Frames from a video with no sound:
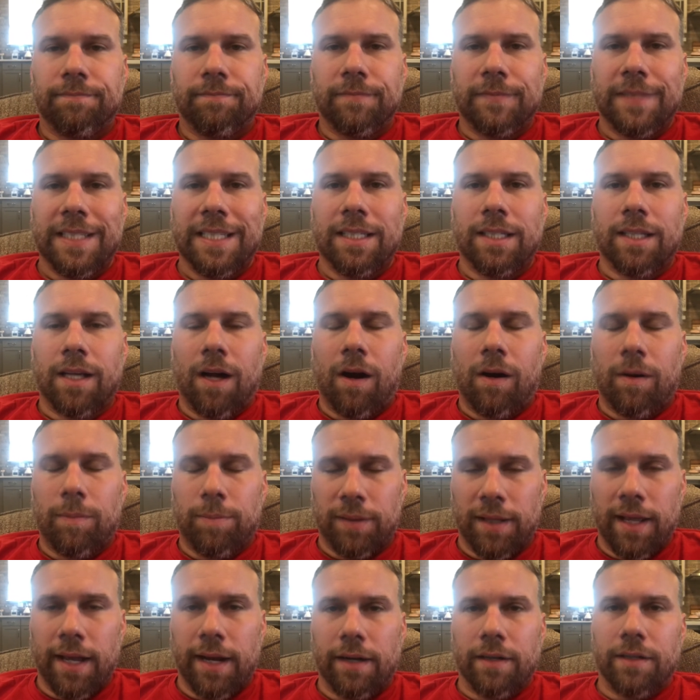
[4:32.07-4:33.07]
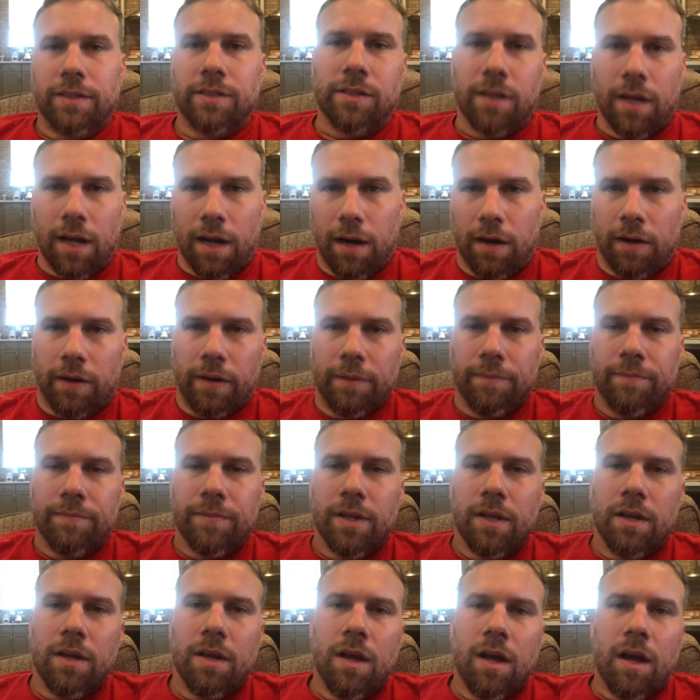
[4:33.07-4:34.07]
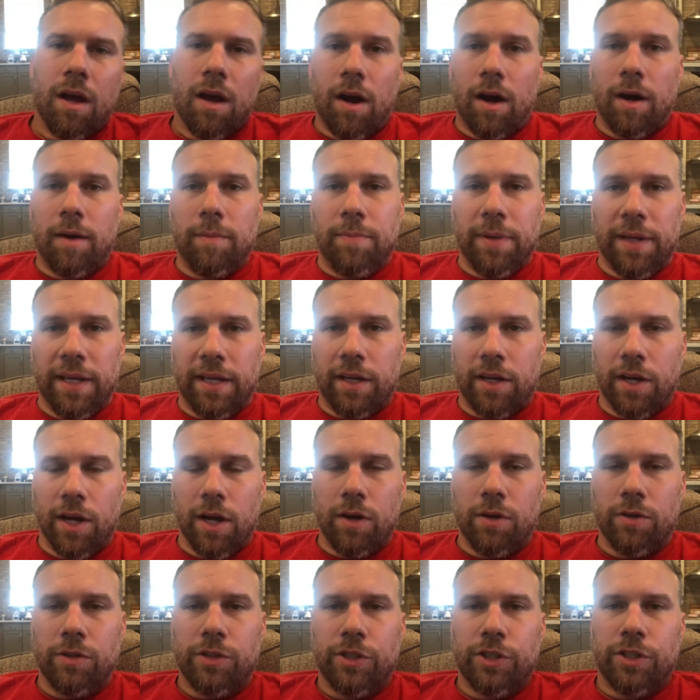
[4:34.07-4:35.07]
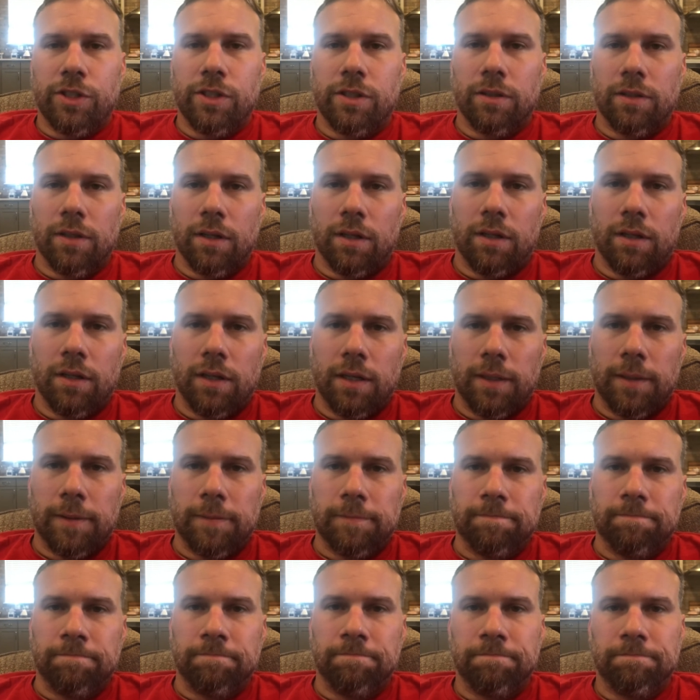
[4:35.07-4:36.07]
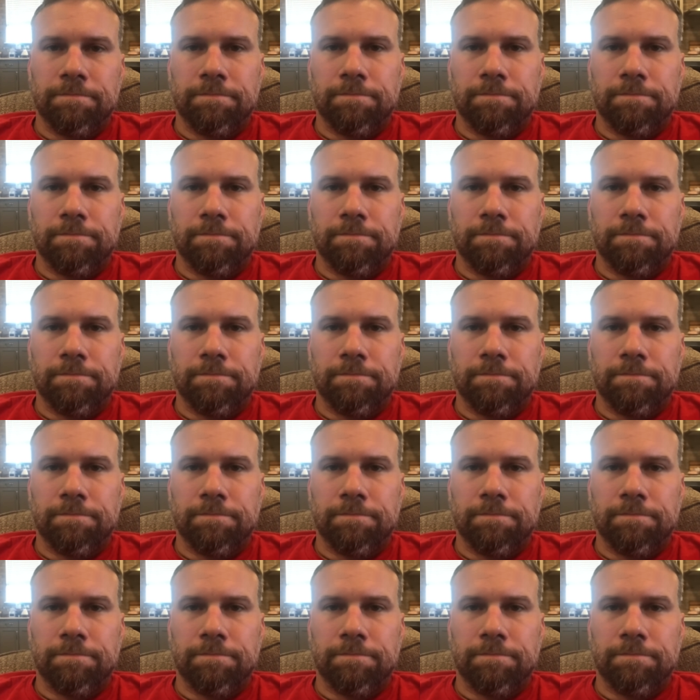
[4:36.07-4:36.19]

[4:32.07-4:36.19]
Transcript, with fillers: The, our players are are being coached um,